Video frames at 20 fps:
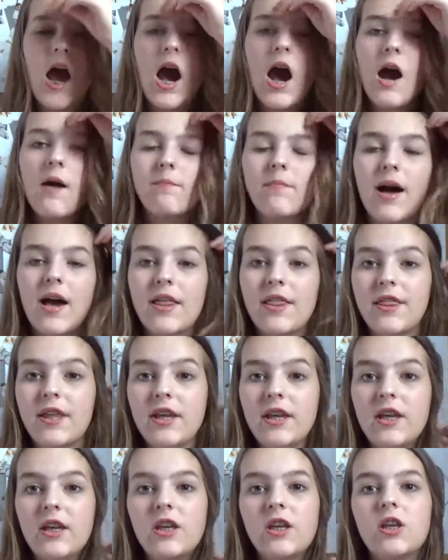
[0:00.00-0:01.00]
I
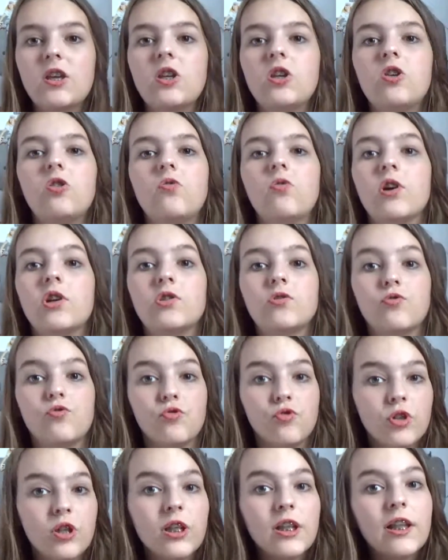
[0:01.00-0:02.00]
think you guys
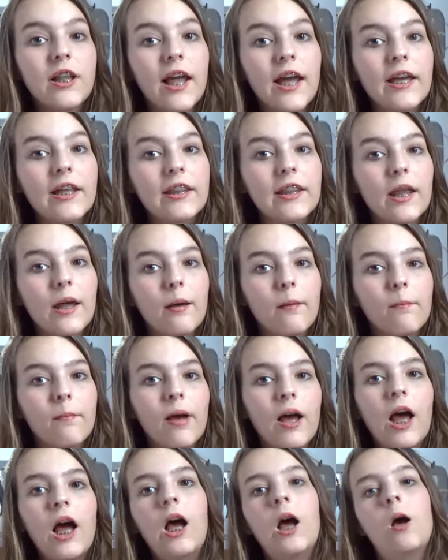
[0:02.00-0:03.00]
really like them,
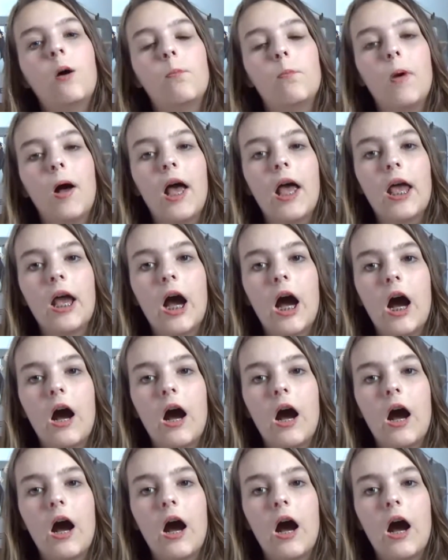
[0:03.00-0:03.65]
but